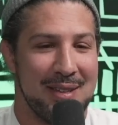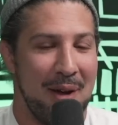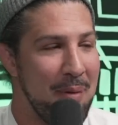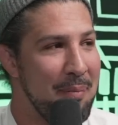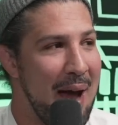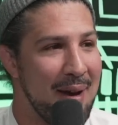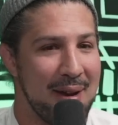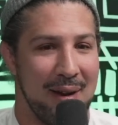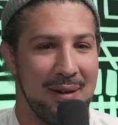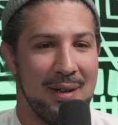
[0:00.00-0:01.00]
help him out
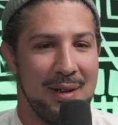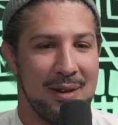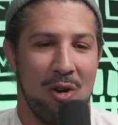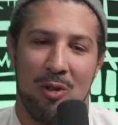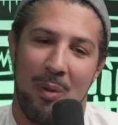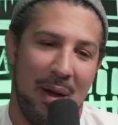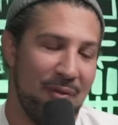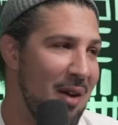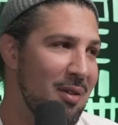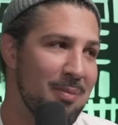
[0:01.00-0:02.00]
here. Kron's one of my
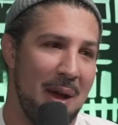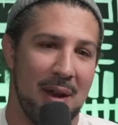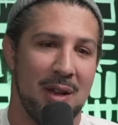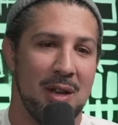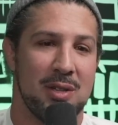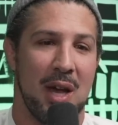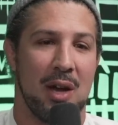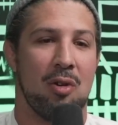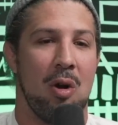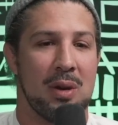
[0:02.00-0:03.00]
favorites, man. He's so yeah,
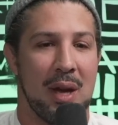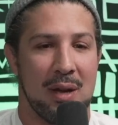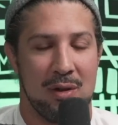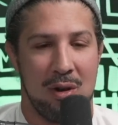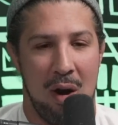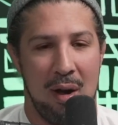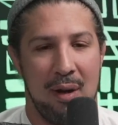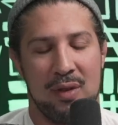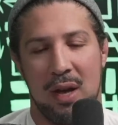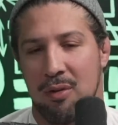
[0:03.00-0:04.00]
awesome. Kron kicking the card
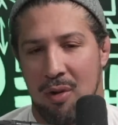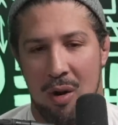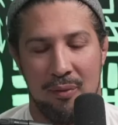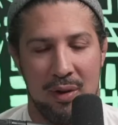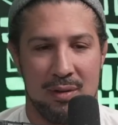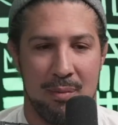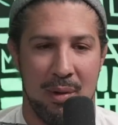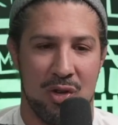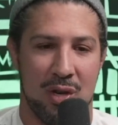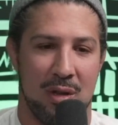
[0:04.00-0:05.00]
off, taking Kron via
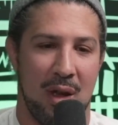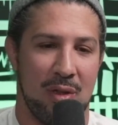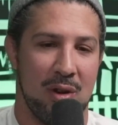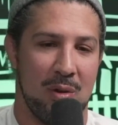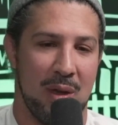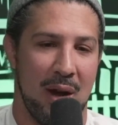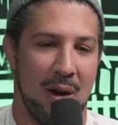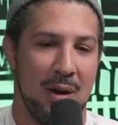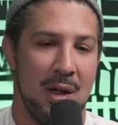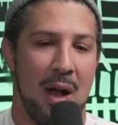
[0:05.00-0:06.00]
submission. Nothing new
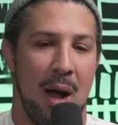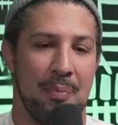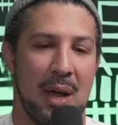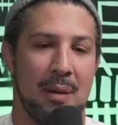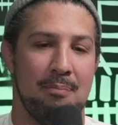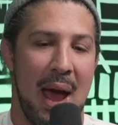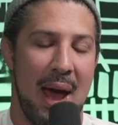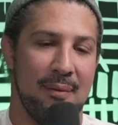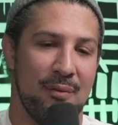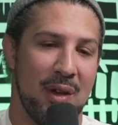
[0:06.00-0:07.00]
there. I'm taking
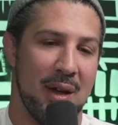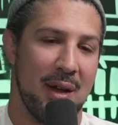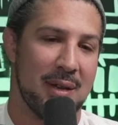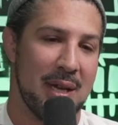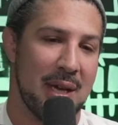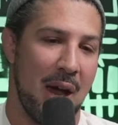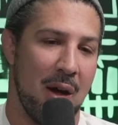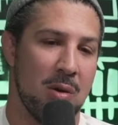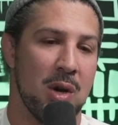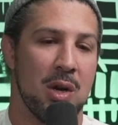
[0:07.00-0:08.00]
Matt via
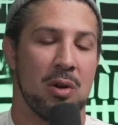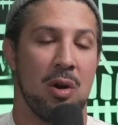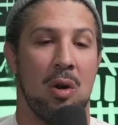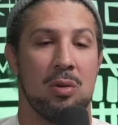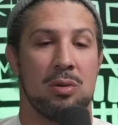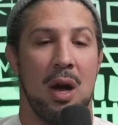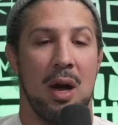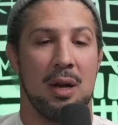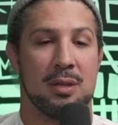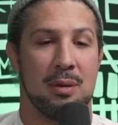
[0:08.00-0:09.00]
TKO, Kron
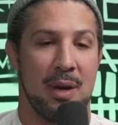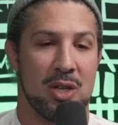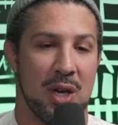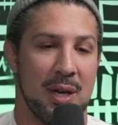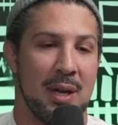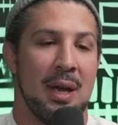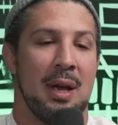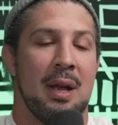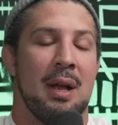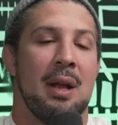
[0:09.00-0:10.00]
uh, submission.
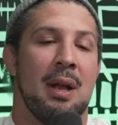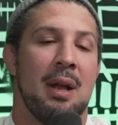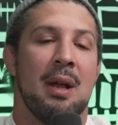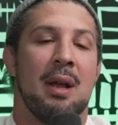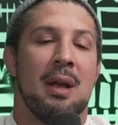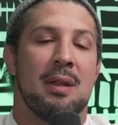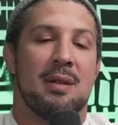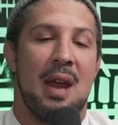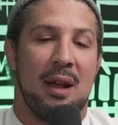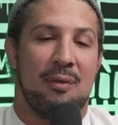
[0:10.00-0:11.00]

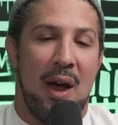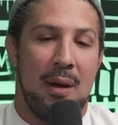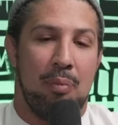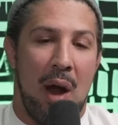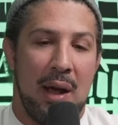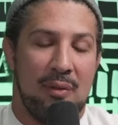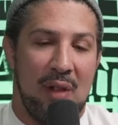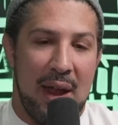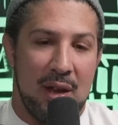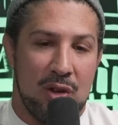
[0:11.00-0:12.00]
This next fight, Bryce
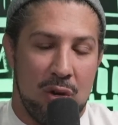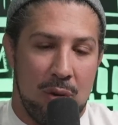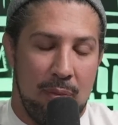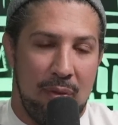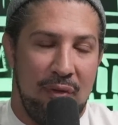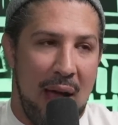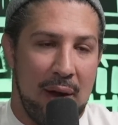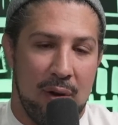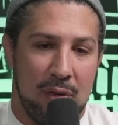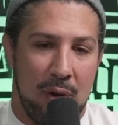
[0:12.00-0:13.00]
Flat,
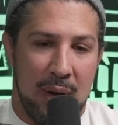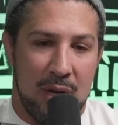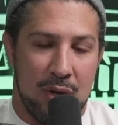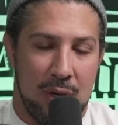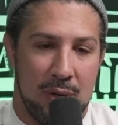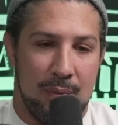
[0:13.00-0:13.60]
Flat Earther Mitchell